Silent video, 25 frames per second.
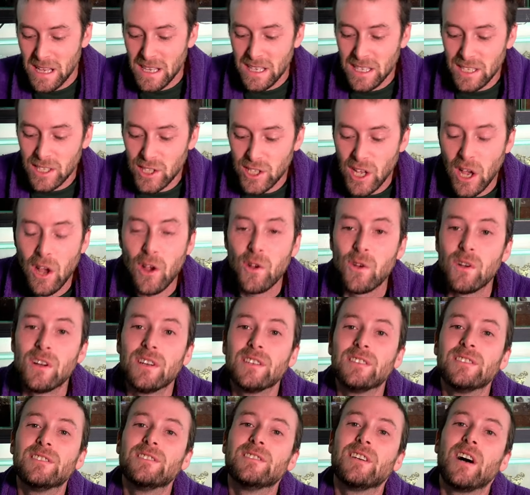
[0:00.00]
So
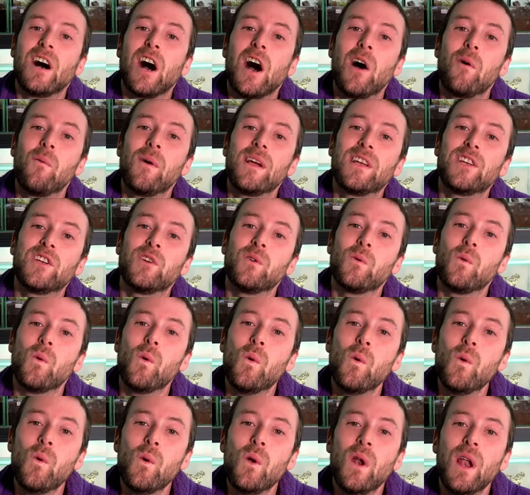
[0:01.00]
I wish you
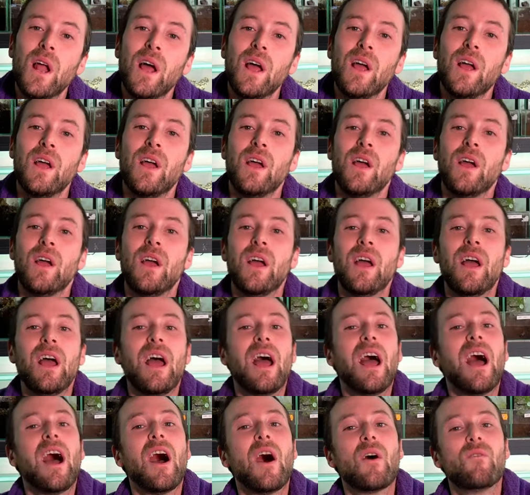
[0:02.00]
all
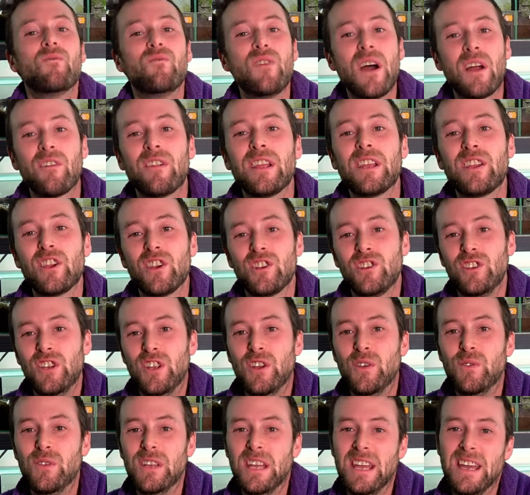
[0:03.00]
a very good
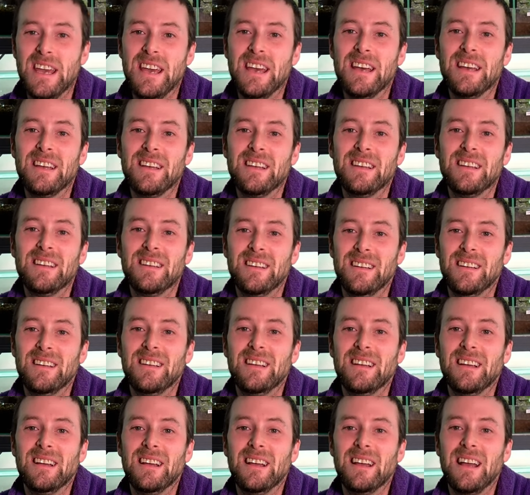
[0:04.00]
new year
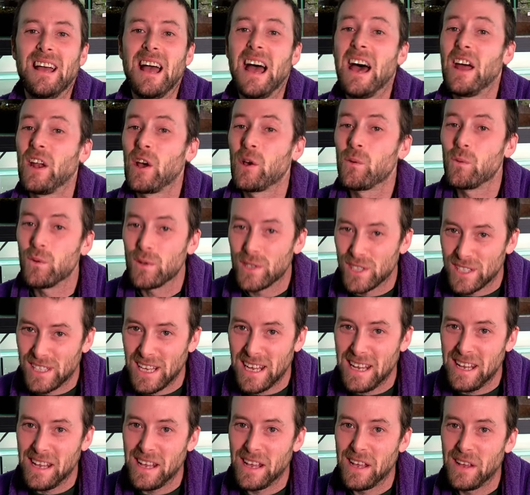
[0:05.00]
and I will see
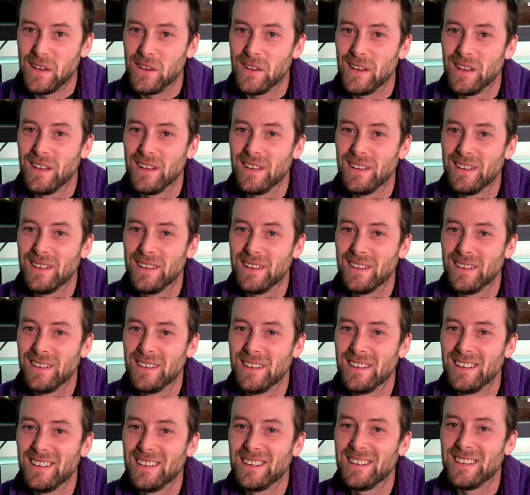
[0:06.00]
you
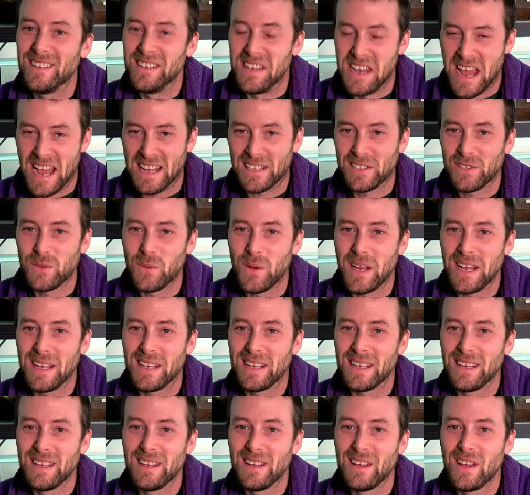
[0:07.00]
next
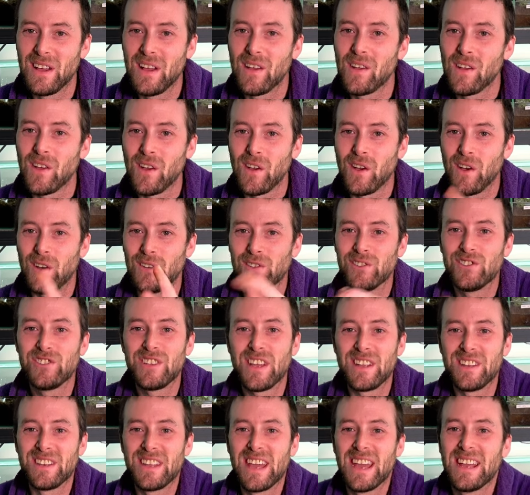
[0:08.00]
week on
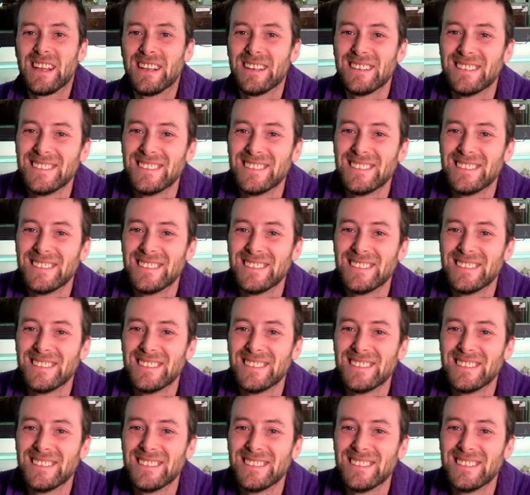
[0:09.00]
Sunday.